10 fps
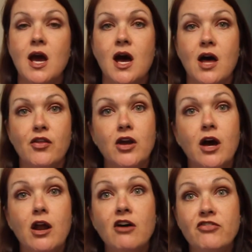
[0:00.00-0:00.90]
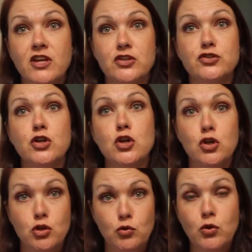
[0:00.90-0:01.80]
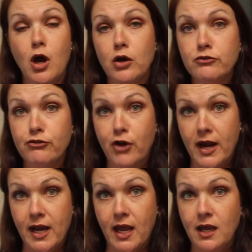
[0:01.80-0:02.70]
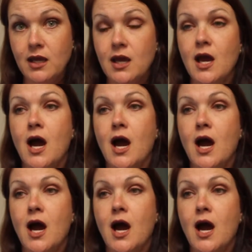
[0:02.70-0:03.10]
The cutoff is noon on Friday.